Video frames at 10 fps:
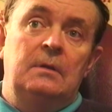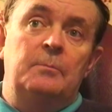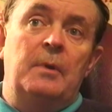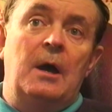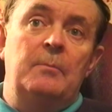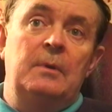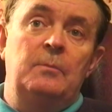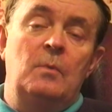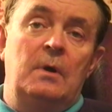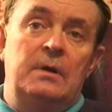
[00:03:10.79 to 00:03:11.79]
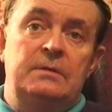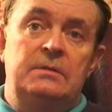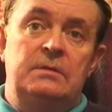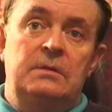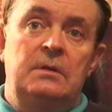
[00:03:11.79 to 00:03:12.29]
the problem
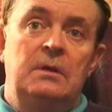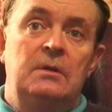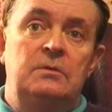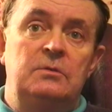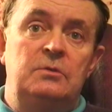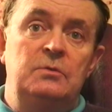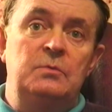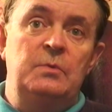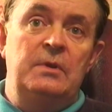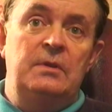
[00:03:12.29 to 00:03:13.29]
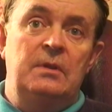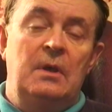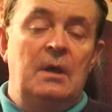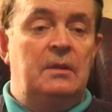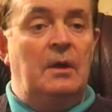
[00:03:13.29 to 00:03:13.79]
was to do with
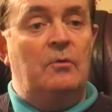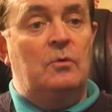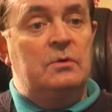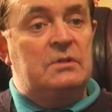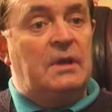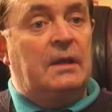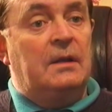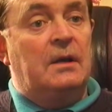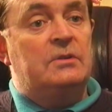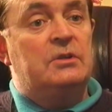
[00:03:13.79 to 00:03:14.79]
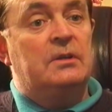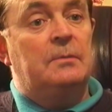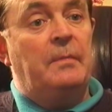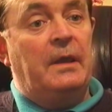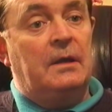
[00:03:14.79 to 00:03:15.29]
their own psychological
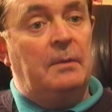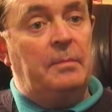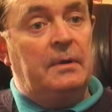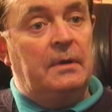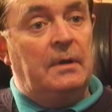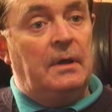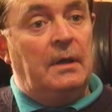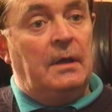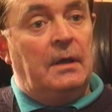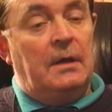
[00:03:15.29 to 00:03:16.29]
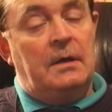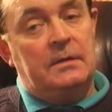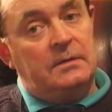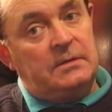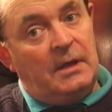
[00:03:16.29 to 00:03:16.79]
makeup.
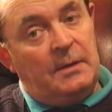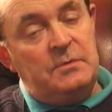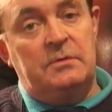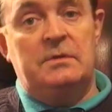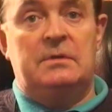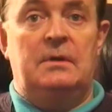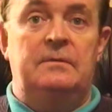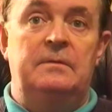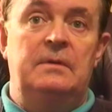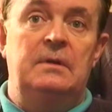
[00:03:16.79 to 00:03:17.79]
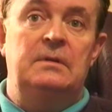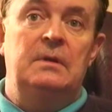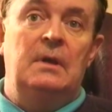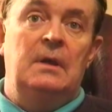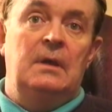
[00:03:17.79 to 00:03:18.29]
Other times you discover that
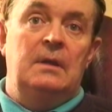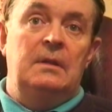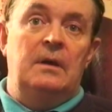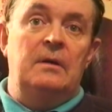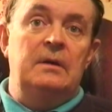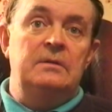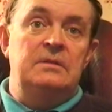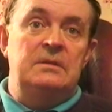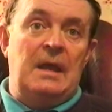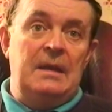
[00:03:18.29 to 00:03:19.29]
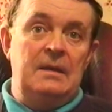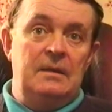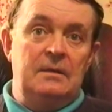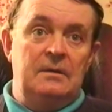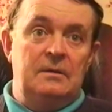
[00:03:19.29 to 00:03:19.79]
their
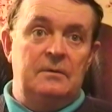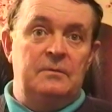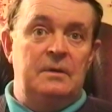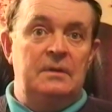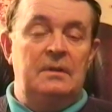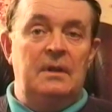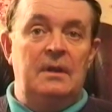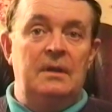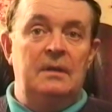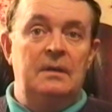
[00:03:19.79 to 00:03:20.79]
understanding of what they